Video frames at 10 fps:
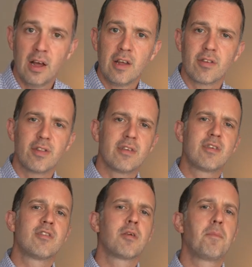So this
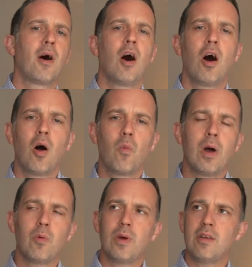is the part
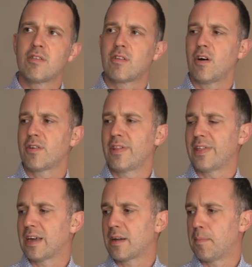where we start to
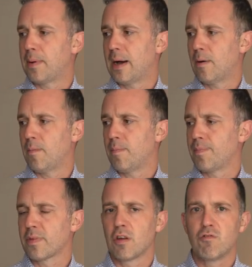think about
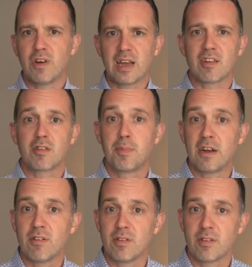
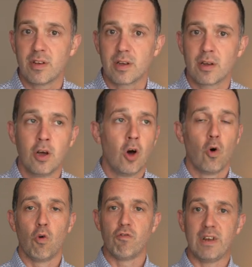re-experiencing
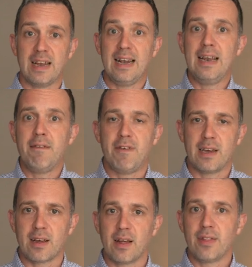or
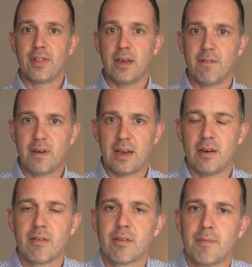reliving the
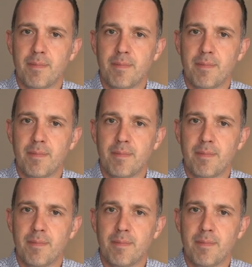event.